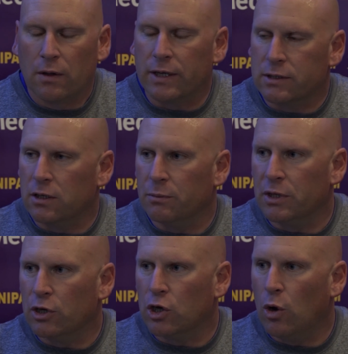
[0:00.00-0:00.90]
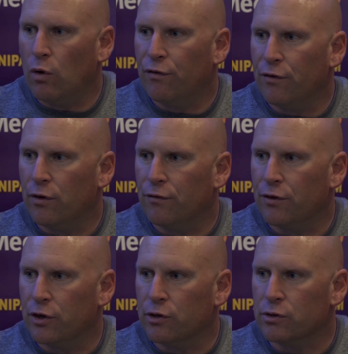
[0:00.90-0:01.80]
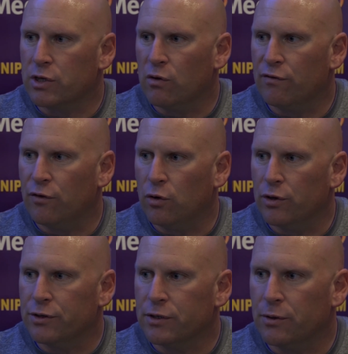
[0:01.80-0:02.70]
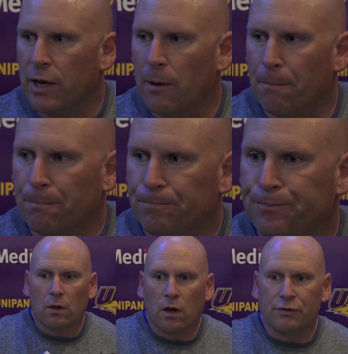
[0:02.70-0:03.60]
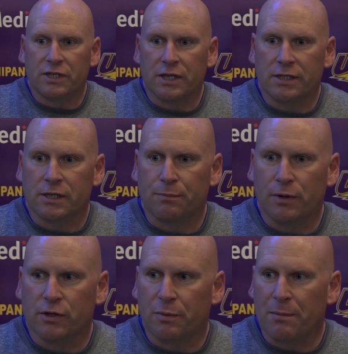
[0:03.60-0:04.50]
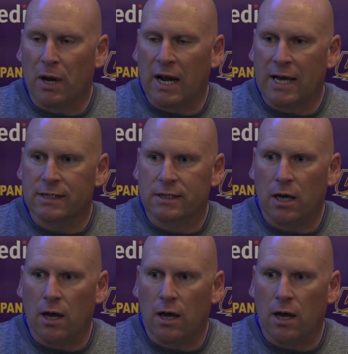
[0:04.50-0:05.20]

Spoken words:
going to be the goal for the girls going forward, there's no doubt. Obviously, this will be my last